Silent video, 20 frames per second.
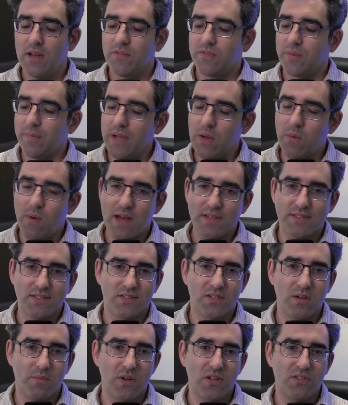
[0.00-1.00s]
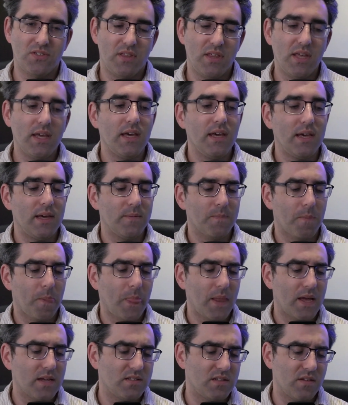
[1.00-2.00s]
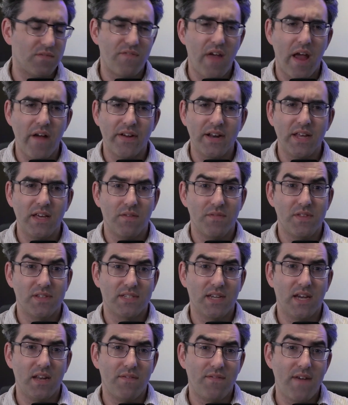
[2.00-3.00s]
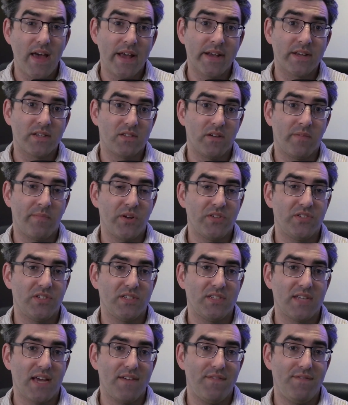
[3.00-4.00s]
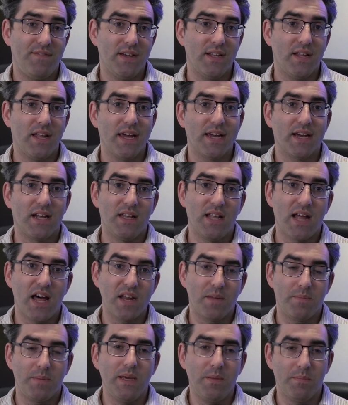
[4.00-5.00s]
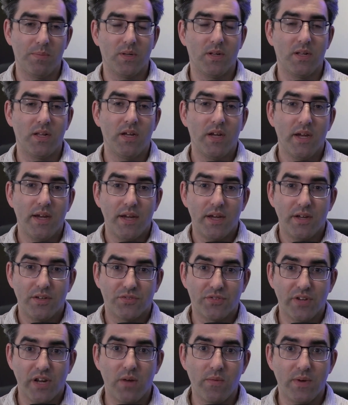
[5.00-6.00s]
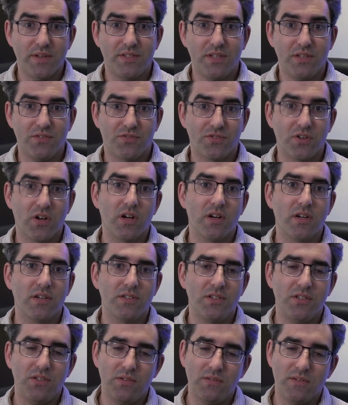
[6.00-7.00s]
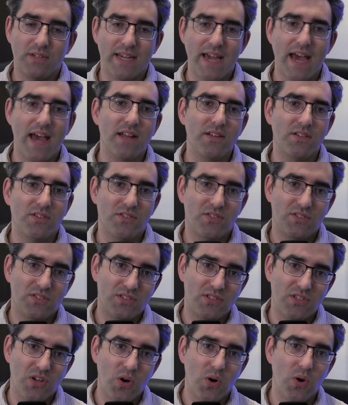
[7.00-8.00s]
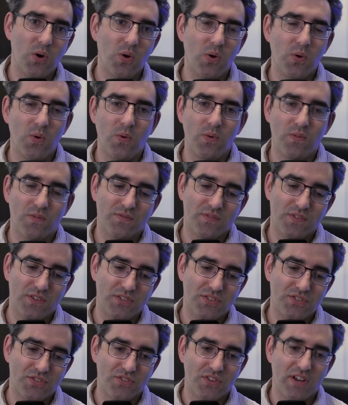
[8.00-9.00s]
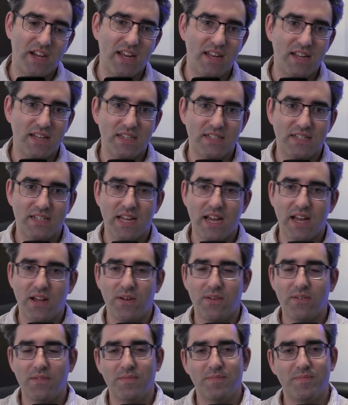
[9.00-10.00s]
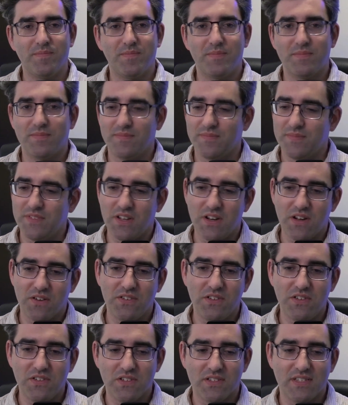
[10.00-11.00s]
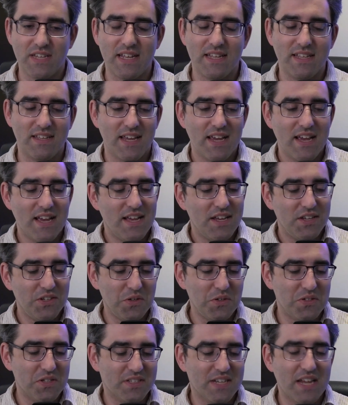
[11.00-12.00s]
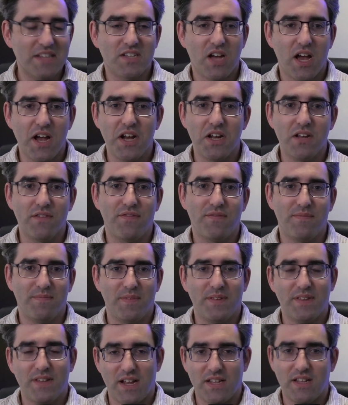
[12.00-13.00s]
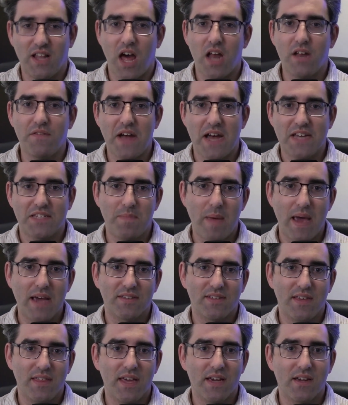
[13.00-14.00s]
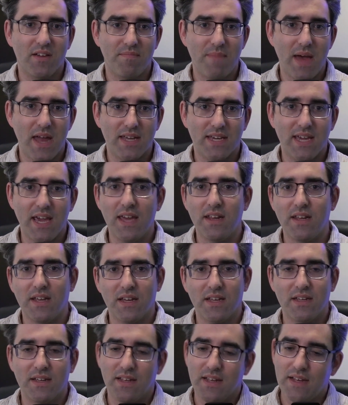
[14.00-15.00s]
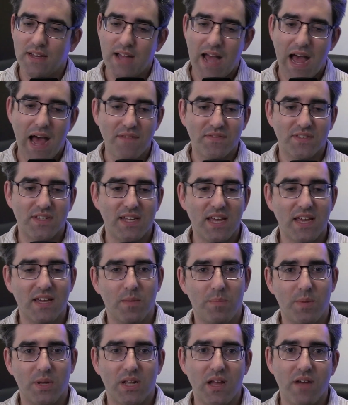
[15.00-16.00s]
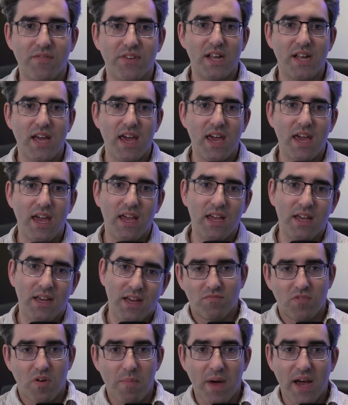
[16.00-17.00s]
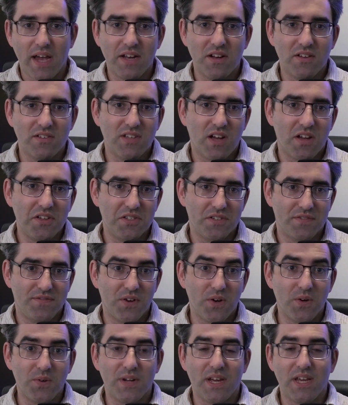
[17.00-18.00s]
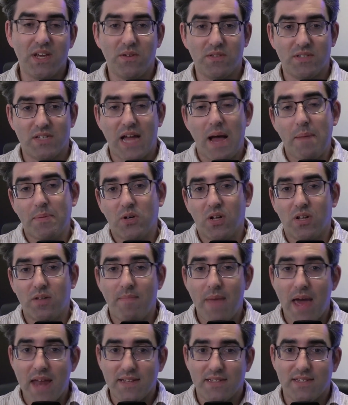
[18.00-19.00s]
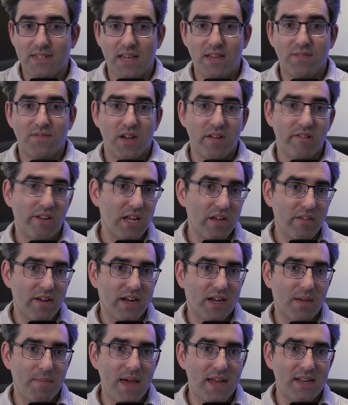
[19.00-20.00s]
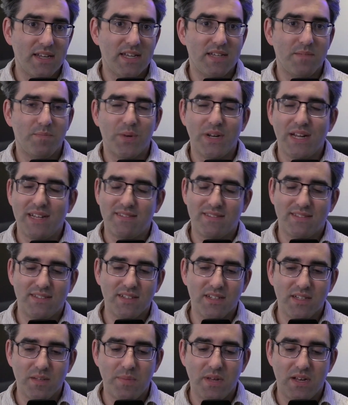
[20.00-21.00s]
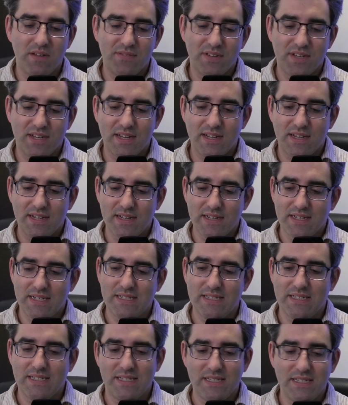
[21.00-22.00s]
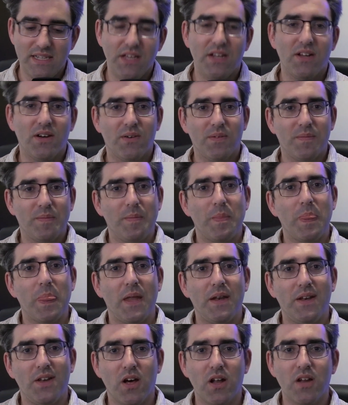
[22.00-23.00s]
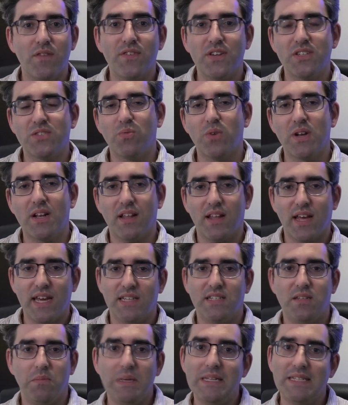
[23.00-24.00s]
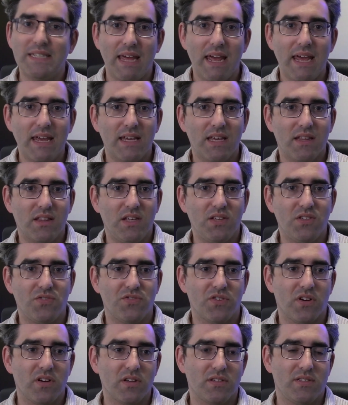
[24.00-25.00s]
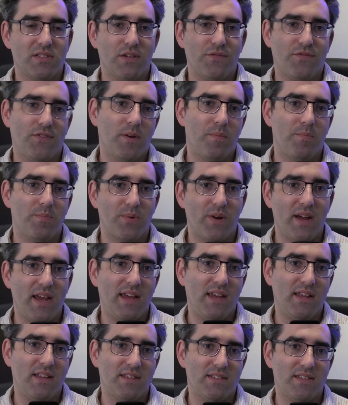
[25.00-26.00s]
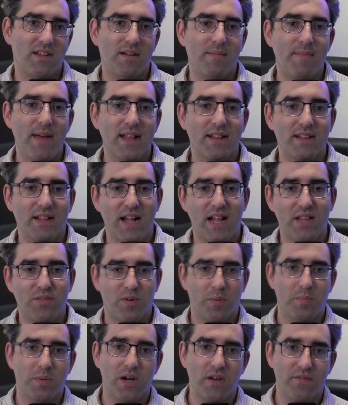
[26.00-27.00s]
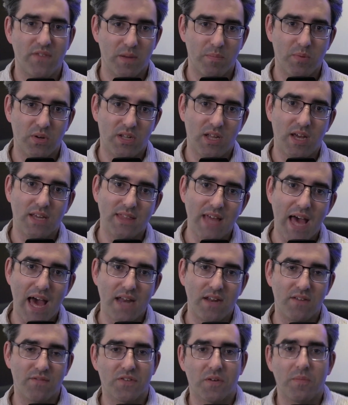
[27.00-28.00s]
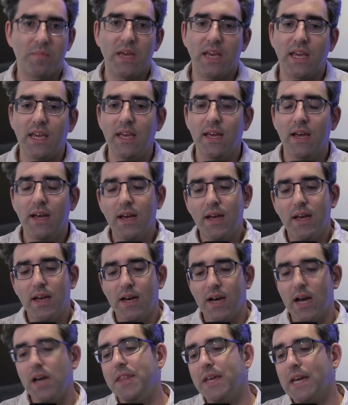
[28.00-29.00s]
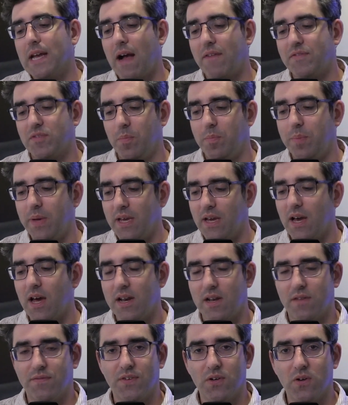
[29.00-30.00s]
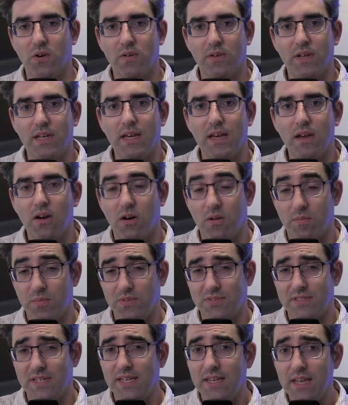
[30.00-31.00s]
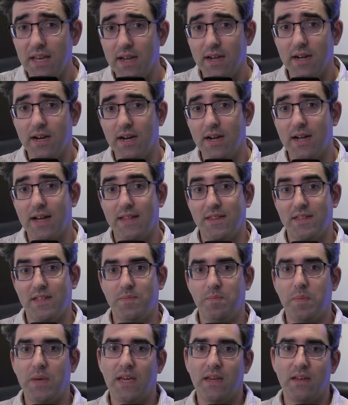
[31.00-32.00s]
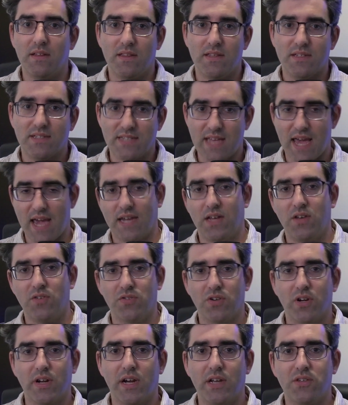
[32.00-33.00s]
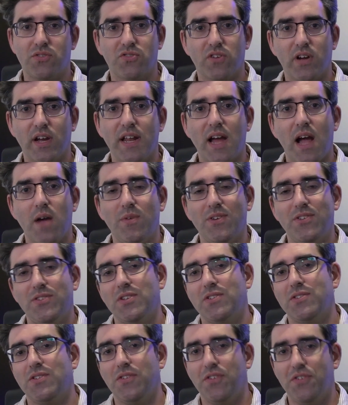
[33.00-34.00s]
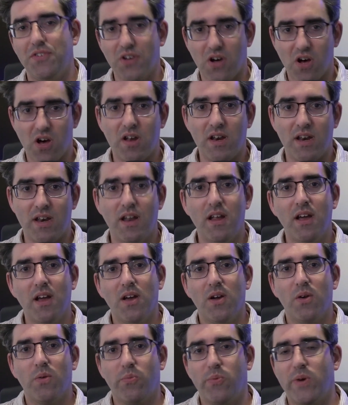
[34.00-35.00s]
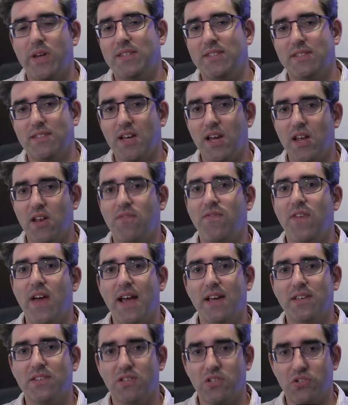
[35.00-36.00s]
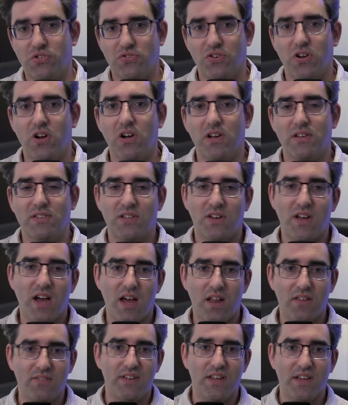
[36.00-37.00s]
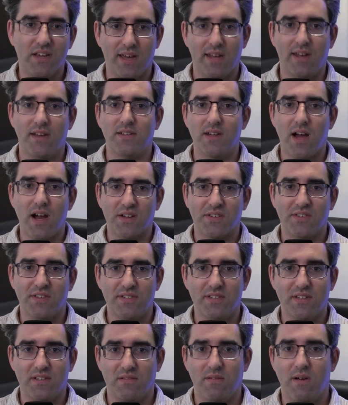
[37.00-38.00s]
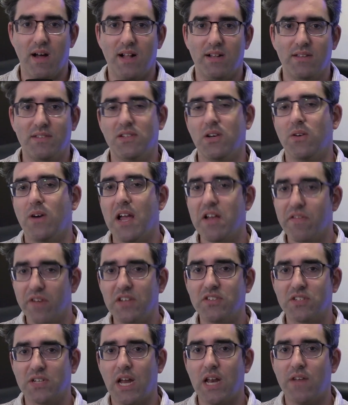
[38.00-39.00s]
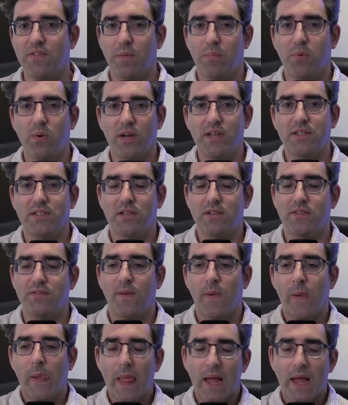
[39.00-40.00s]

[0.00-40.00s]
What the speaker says: For me, it wasn't so much the severity of the side effects, so much as I feel like a lot of people treated with these drugs, you get so frustrated. Now, you just get tired of a lot of aspects, I think, of medicating, having to take a pill day, reminders on your phone. I use an app called MediSafe. I really recommend it, but it's still a bit of a, none of us would like to be taking these drugs if our brains and our mental health were perfect, put like that. And for me, I think after being on it for only almost a year, and this being the second drug I tried, I was just done with side effects and drugs, and honestly kind of doctors as well. So I reached kind of a point of